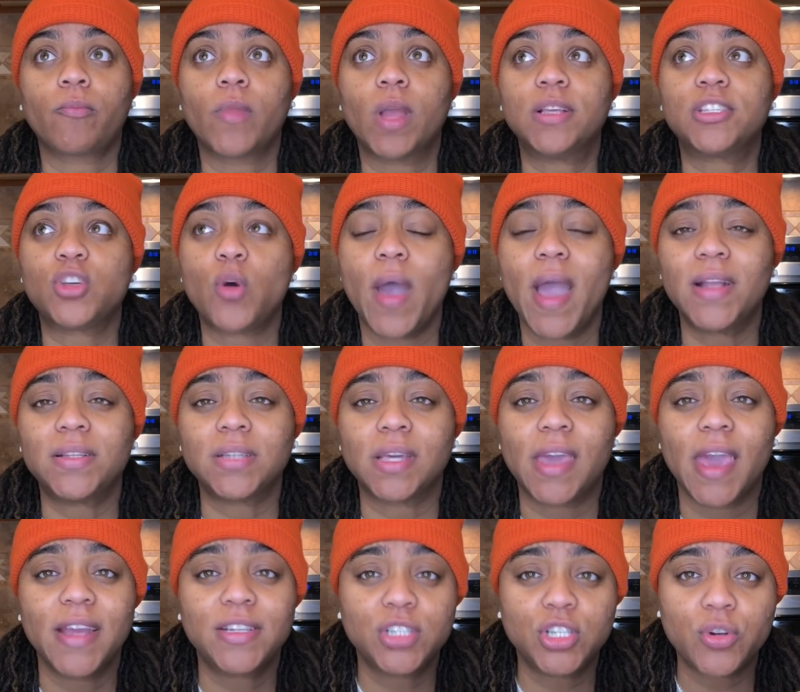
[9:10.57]
So I had to
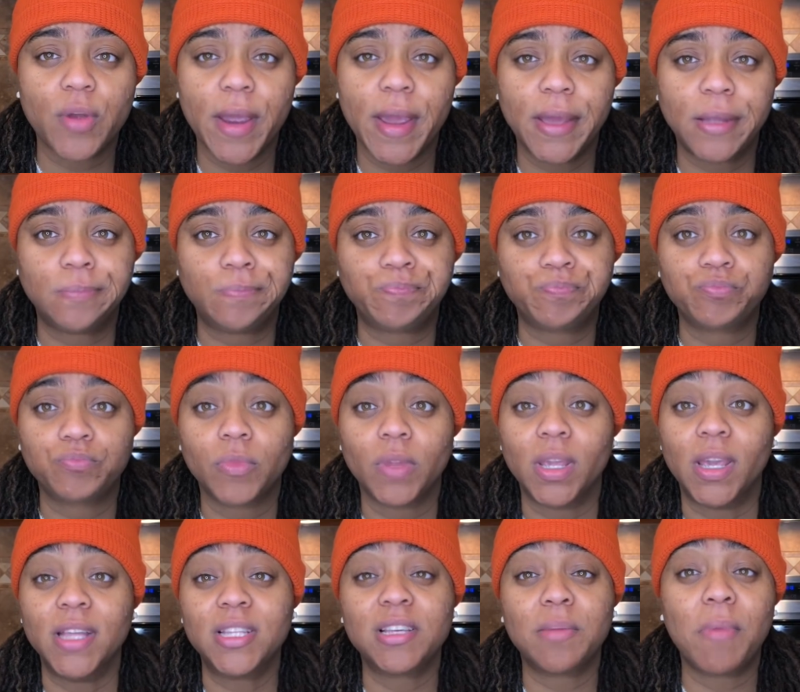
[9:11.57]
catch the train,
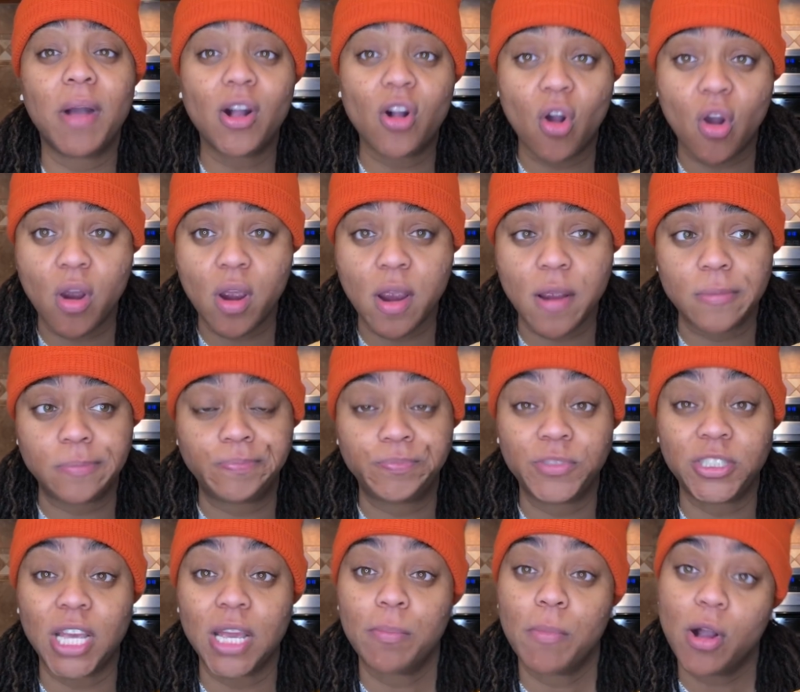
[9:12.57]
get to my car,
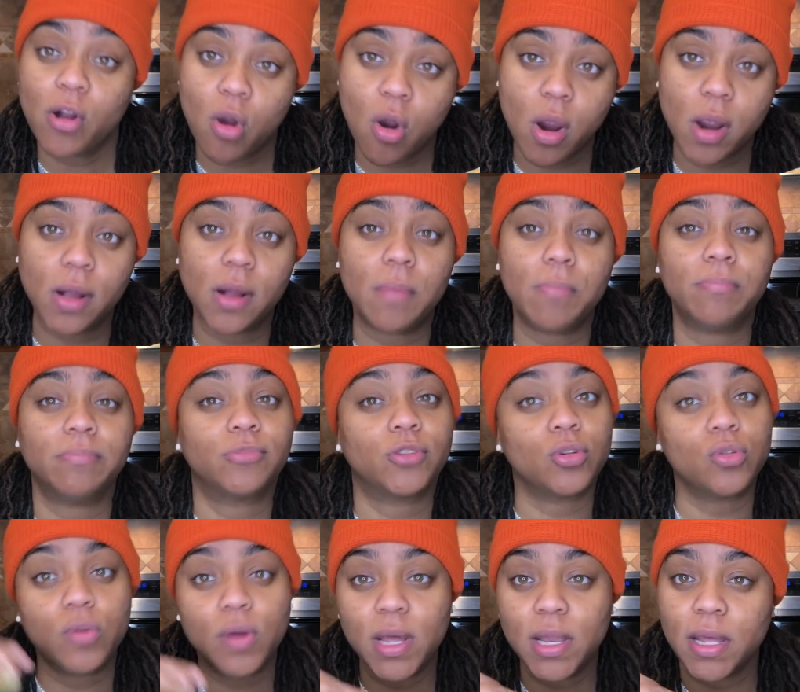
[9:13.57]
take my car, come
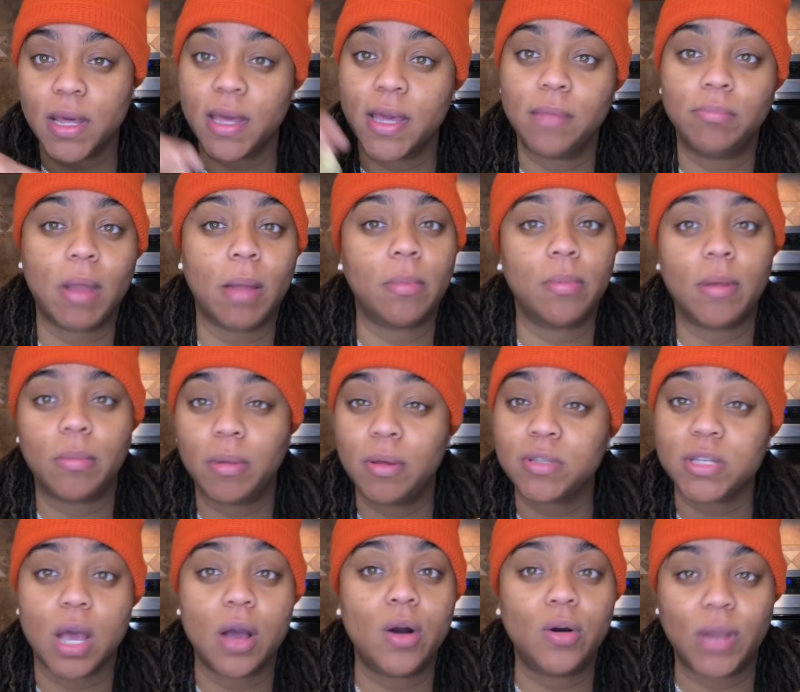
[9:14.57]
through LA, blah, blah, blah. There's
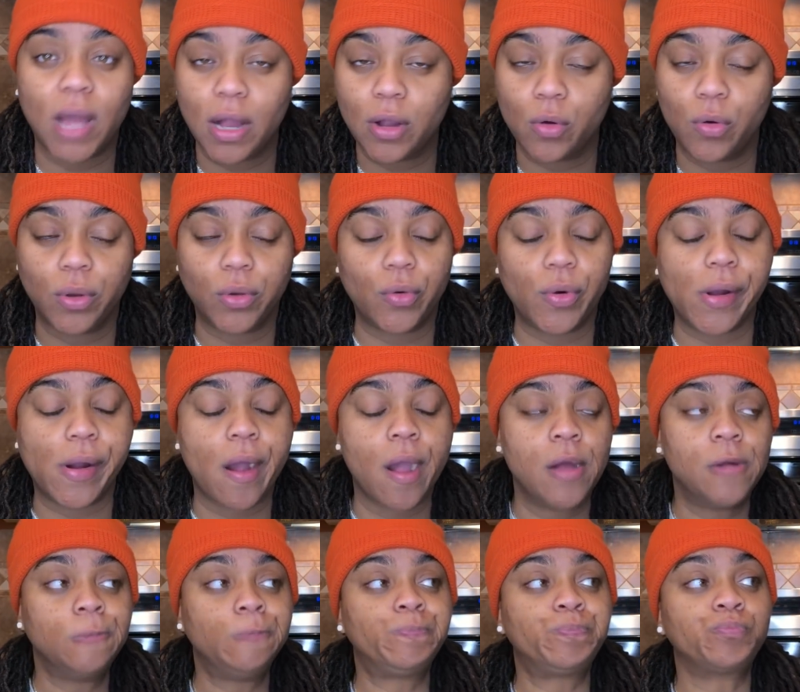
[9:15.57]
a whole lot going on.
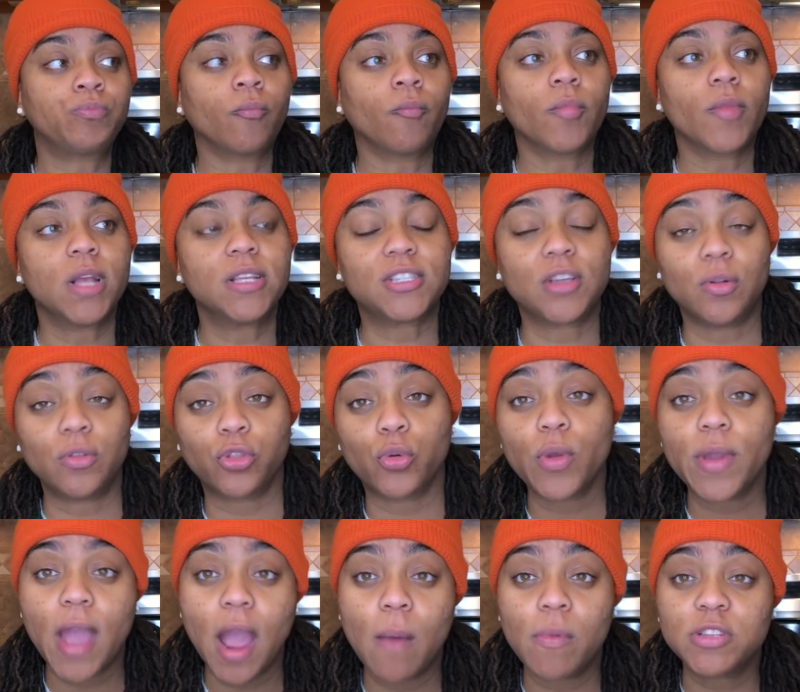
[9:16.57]
So
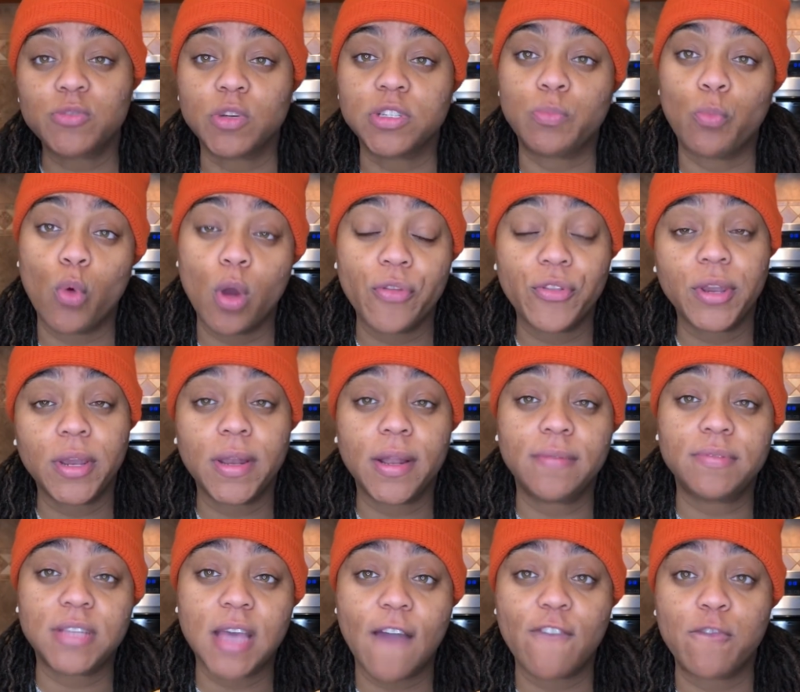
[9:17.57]
3 hours was more than enough
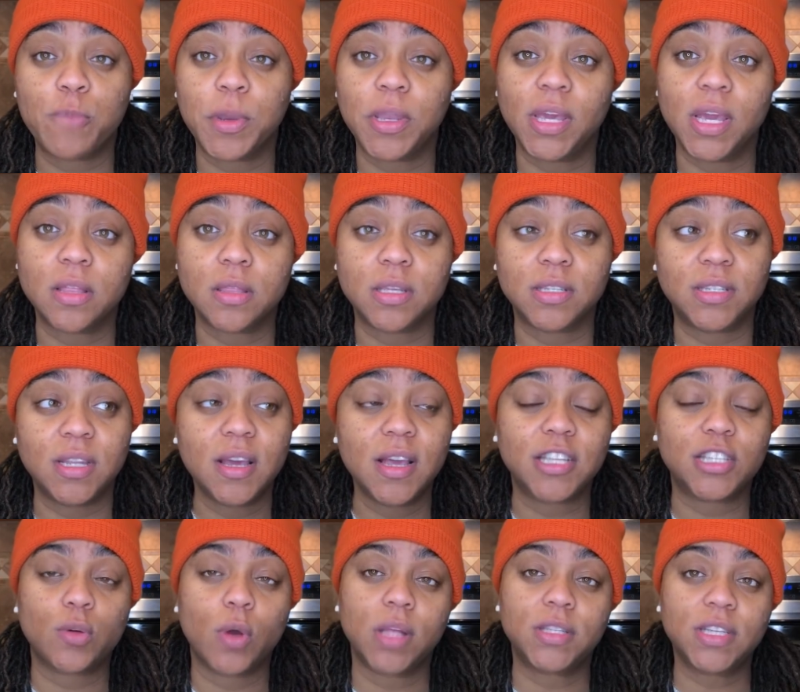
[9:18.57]
time for me to get this done.
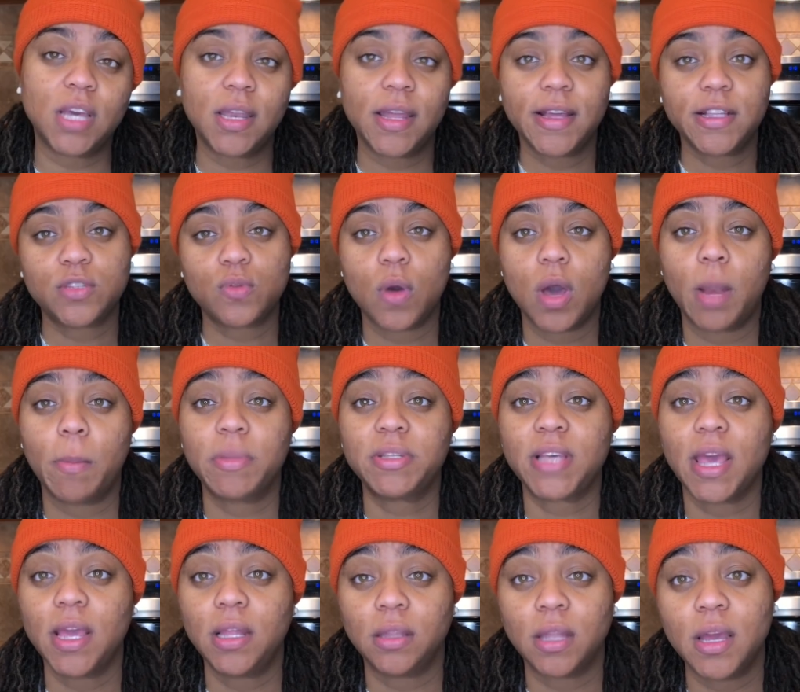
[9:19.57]
So I tell Antoine, I'm going to
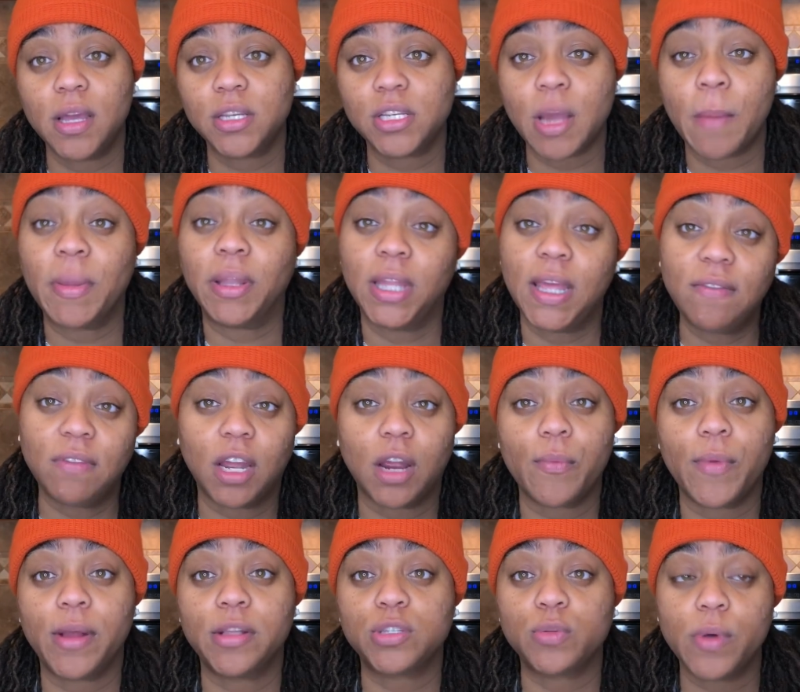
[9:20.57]
take lunch. I'm going to leave like
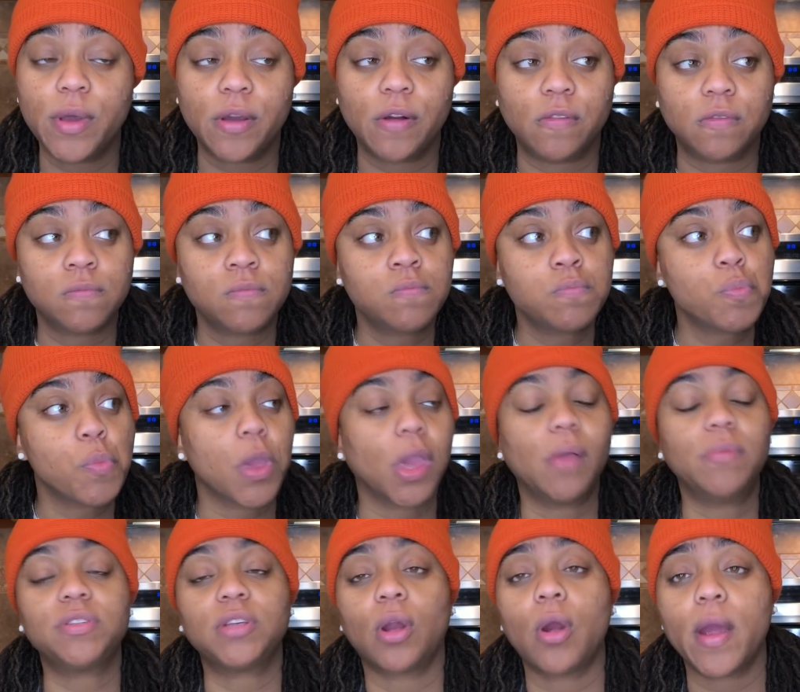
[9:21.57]
around 12. He
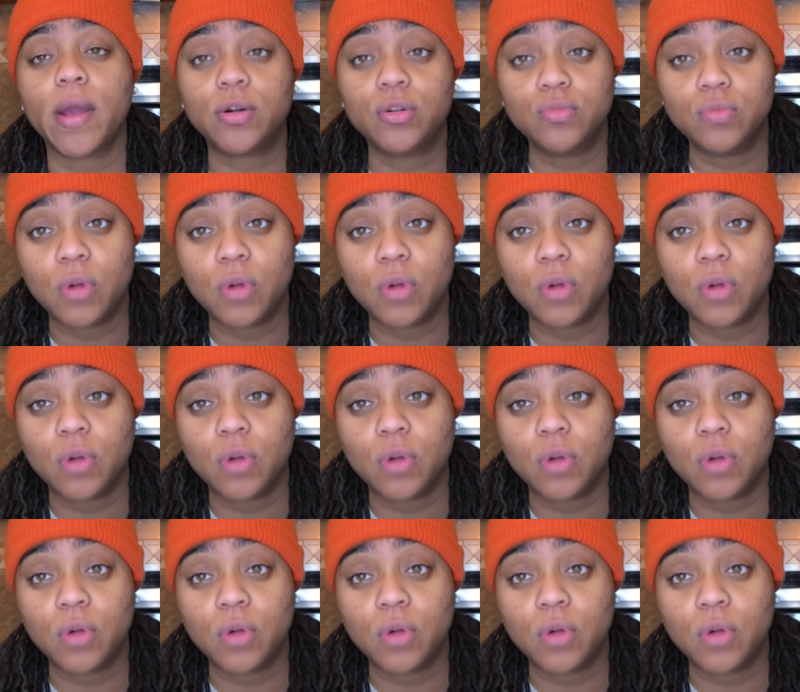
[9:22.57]
was like, all right, cool.